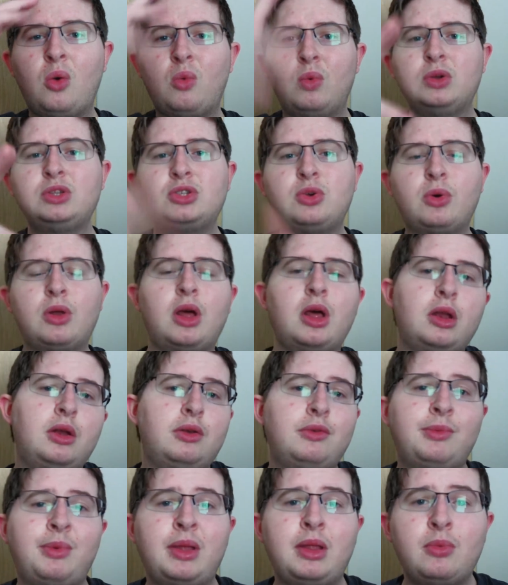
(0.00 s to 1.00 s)
What's going on
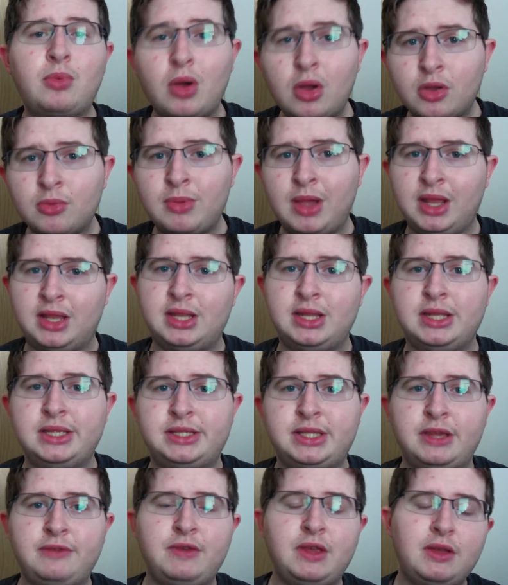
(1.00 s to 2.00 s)
everybody? Welcome back to
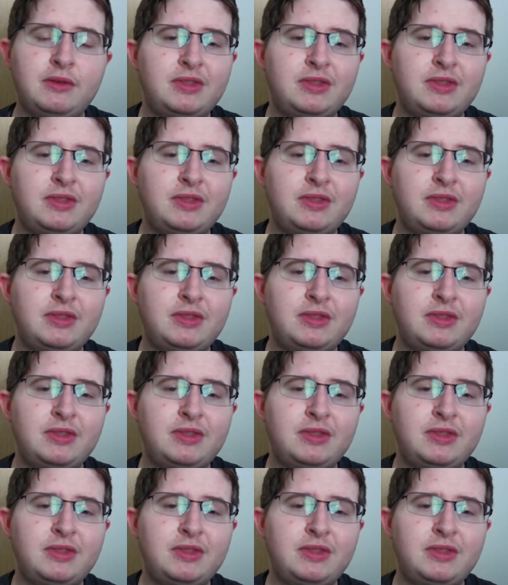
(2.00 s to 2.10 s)
Dis TV.